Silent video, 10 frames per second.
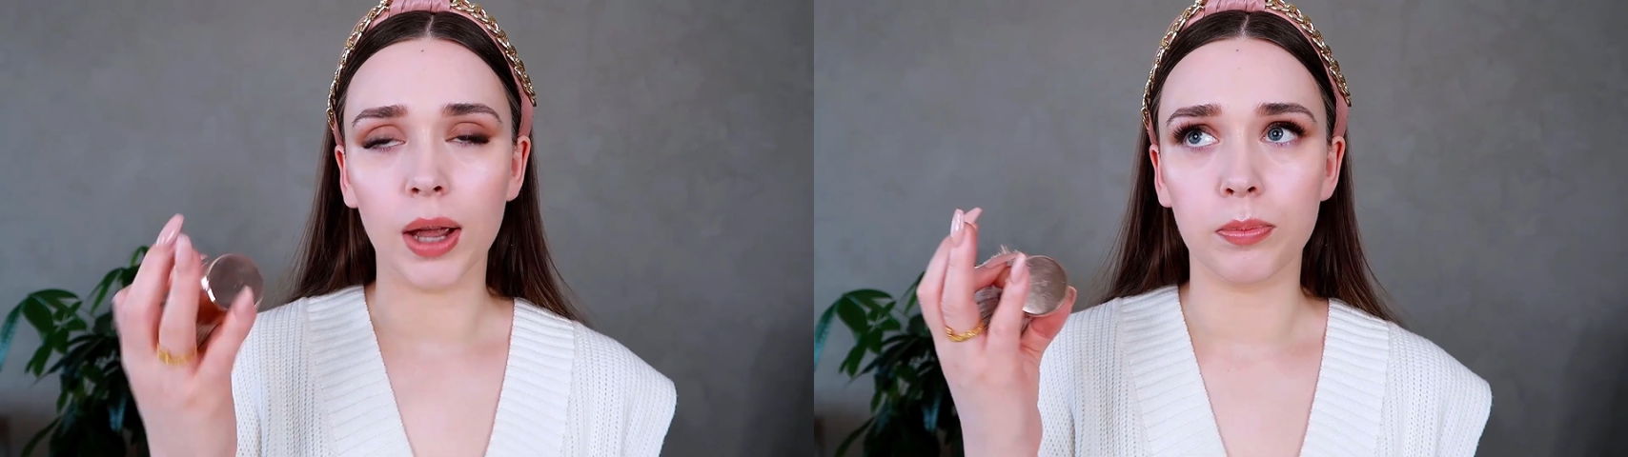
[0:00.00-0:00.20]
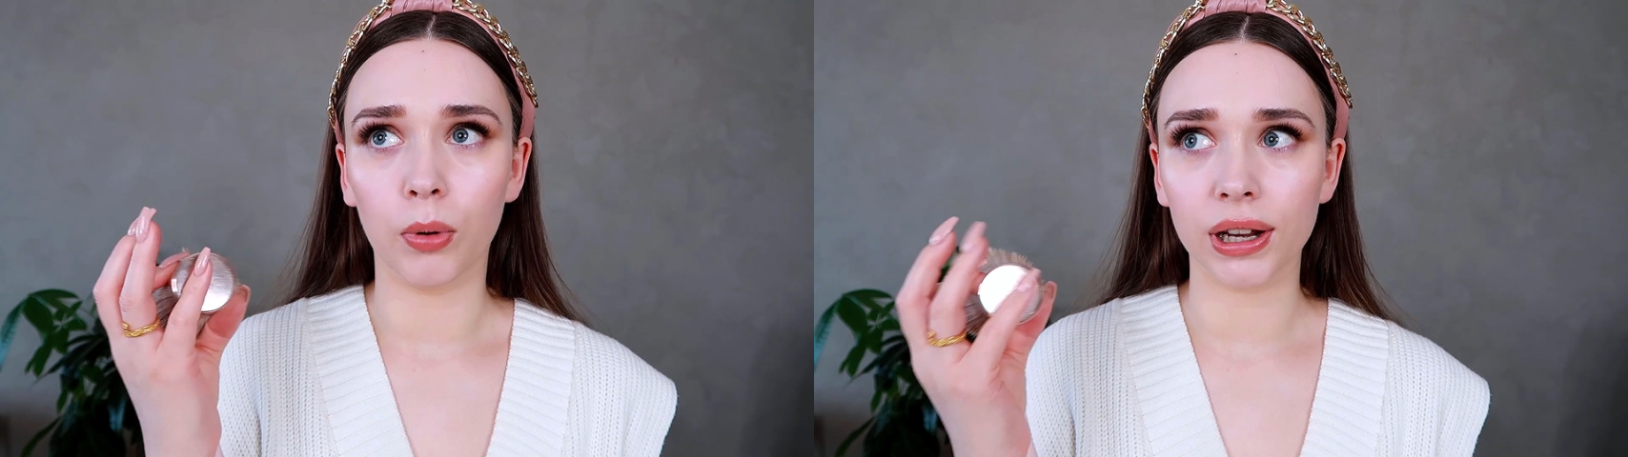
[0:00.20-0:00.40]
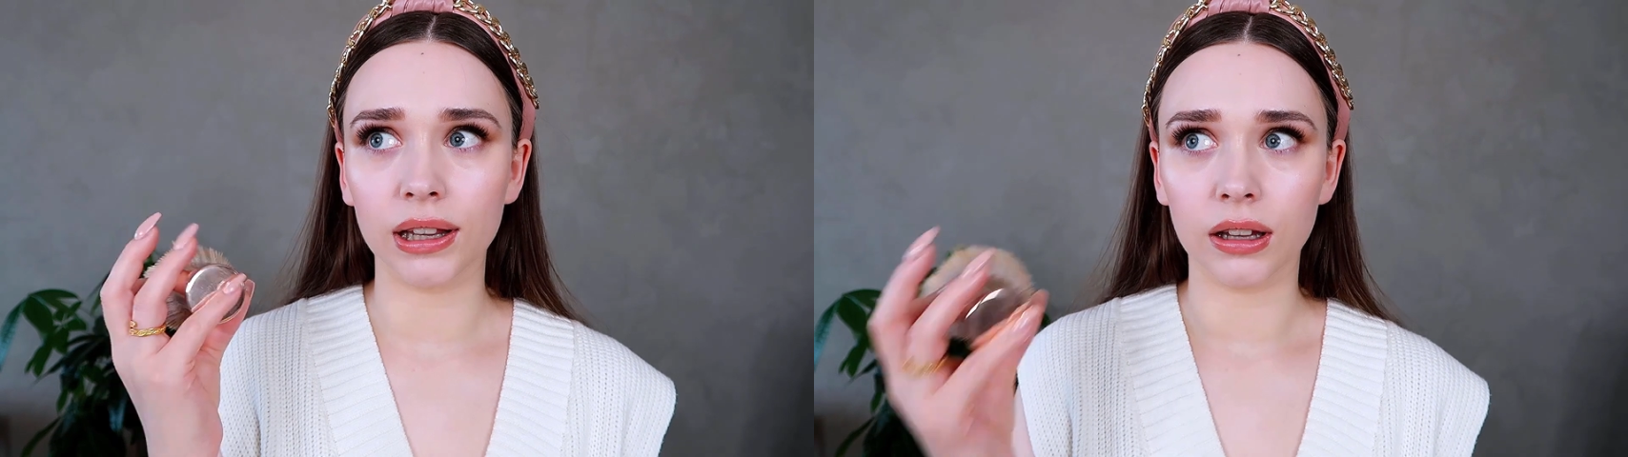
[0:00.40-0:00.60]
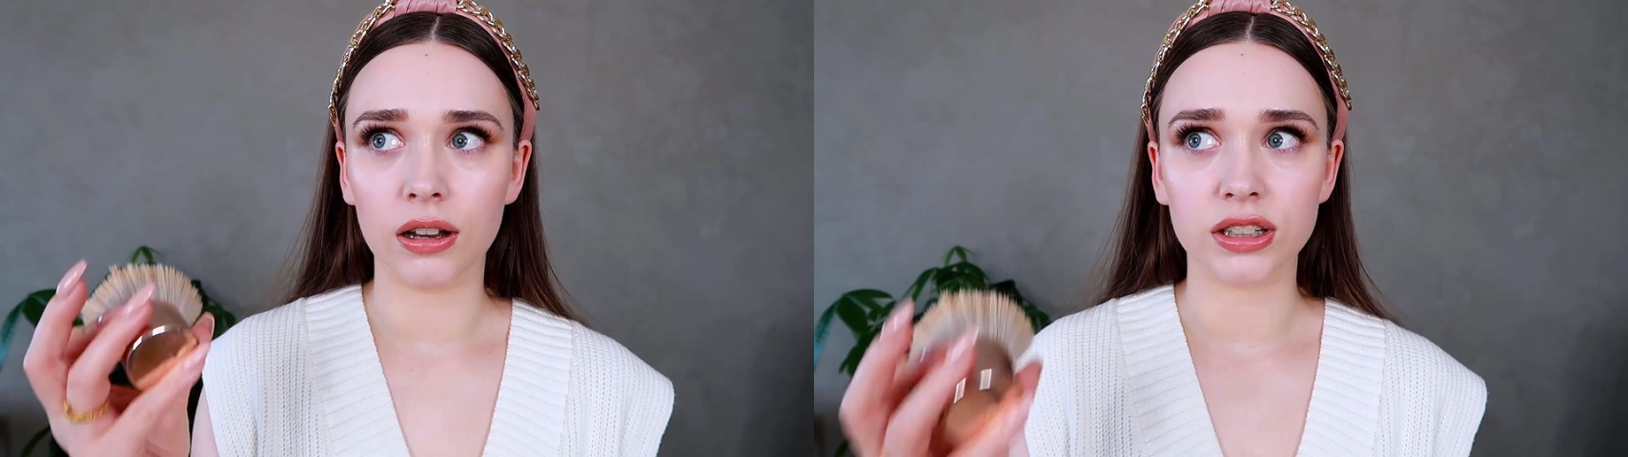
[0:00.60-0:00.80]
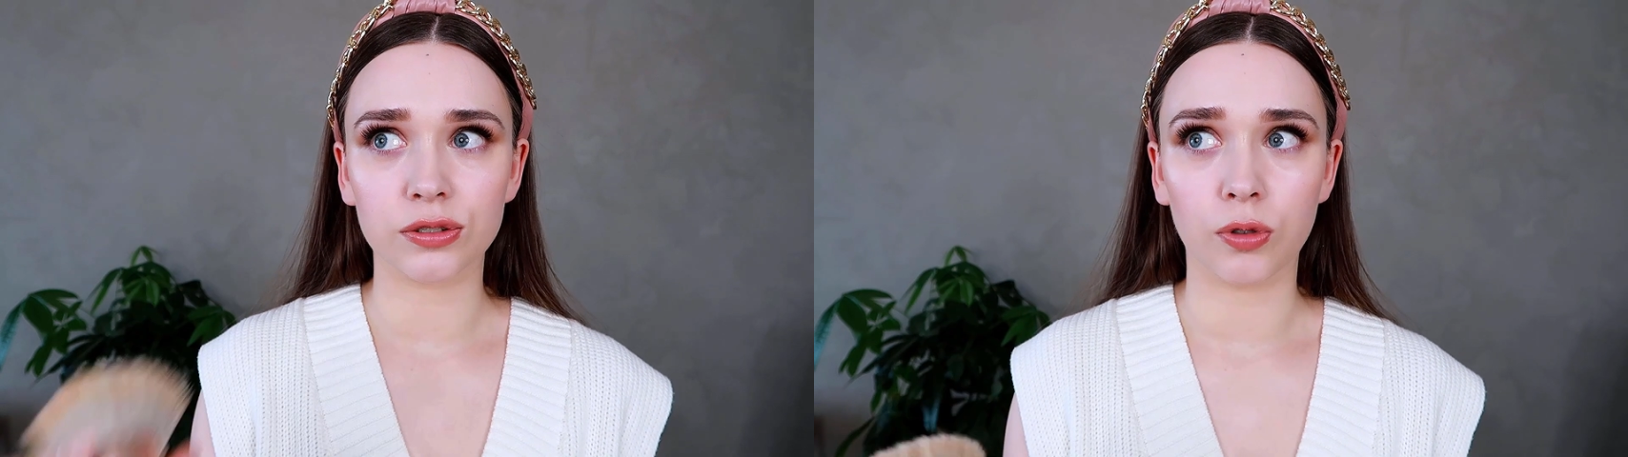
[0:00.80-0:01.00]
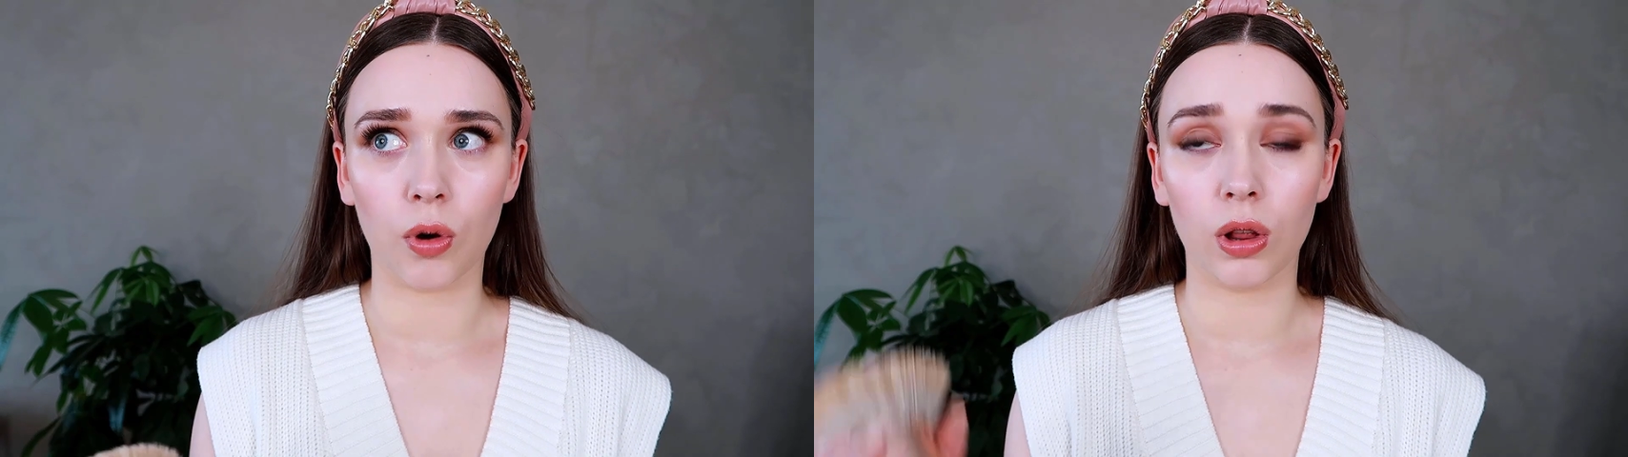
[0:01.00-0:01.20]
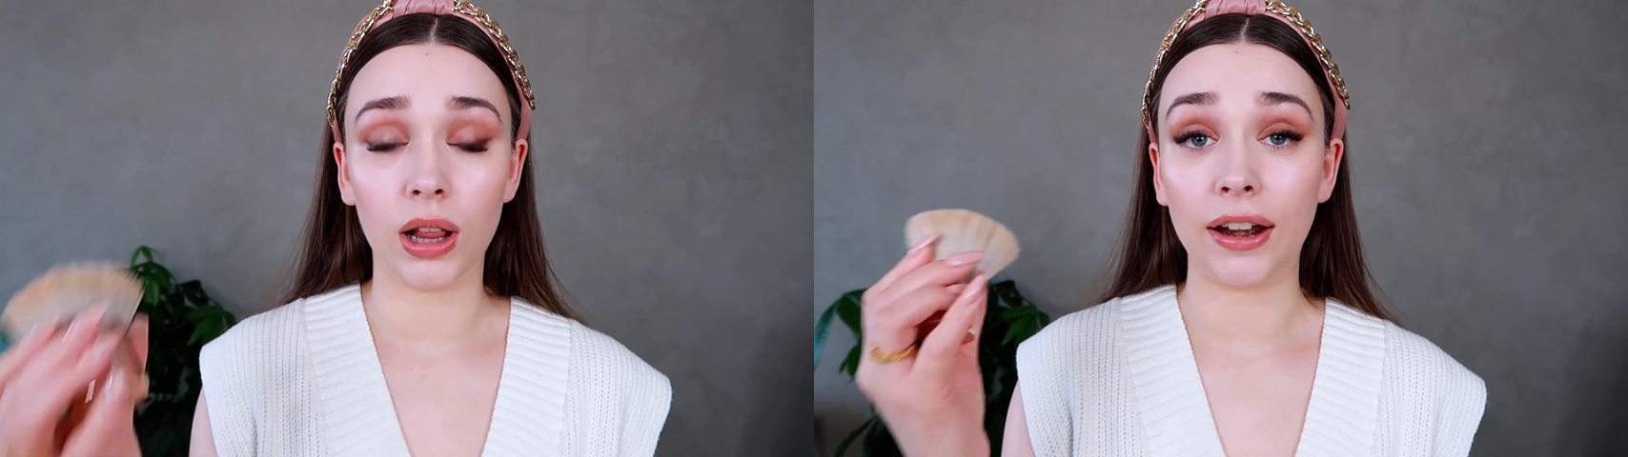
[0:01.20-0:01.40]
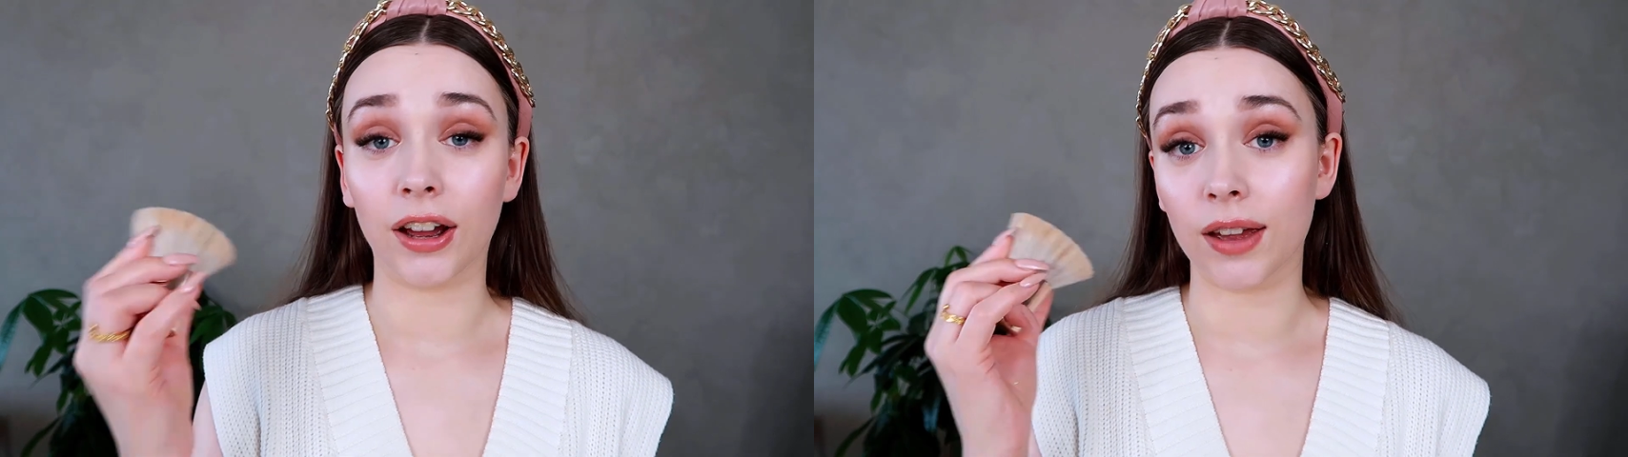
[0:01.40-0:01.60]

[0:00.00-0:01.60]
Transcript: I bought it last fall and I